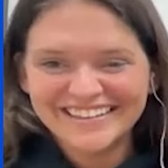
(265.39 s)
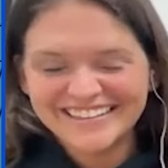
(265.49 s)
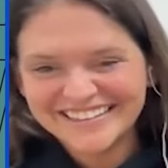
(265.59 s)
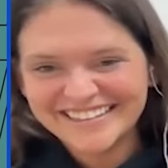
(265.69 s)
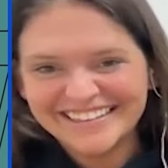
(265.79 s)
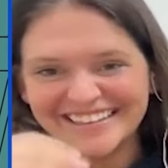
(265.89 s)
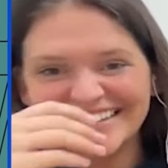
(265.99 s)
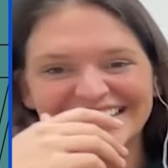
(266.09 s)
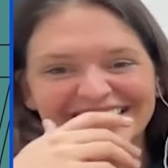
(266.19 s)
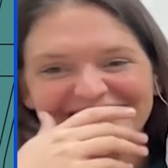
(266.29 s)

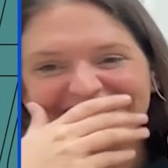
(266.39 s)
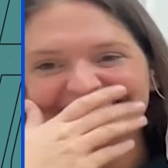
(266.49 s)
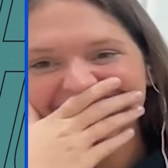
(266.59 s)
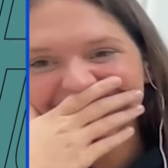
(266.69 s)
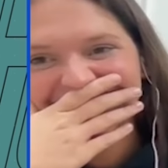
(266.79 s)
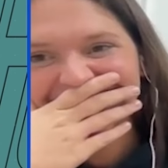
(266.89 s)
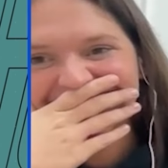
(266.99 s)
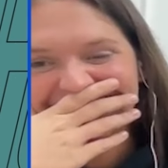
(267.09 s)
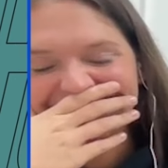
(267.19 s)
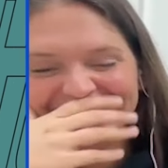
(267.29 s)

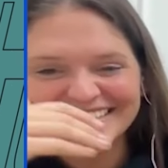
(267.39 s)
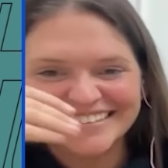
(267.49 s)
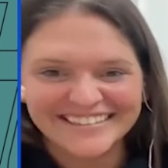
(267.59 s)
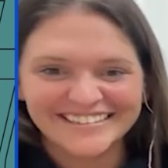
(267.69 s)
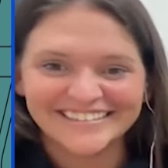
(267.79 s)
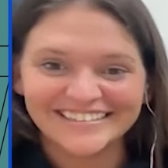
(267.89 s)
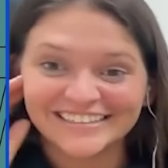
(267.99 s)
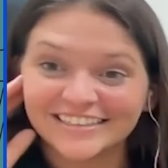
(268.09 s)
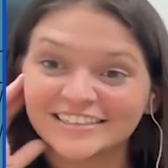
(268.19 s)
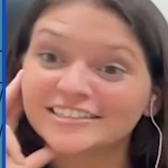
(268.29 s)

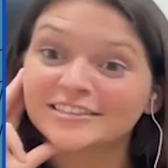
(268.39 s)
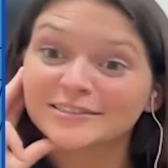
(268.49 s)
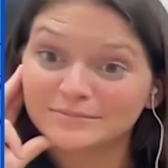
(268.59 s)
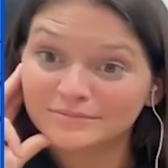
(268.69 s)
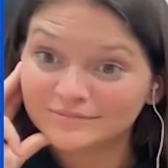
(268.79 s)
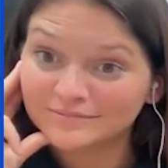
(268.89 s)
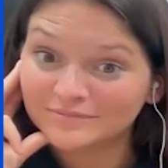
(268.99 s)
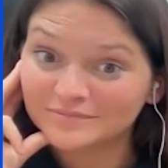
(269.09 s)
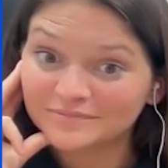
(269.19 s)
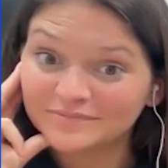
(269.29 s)

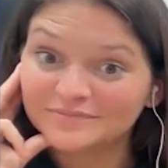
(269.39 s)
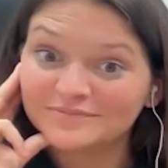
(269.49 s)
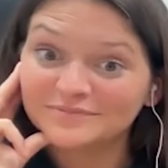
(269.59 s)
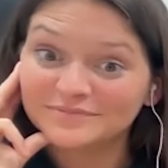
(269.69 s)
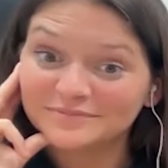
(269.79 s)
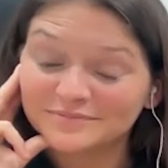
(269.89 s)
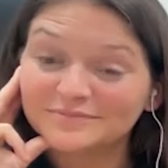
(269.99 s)
No words are spoken by the person on screen.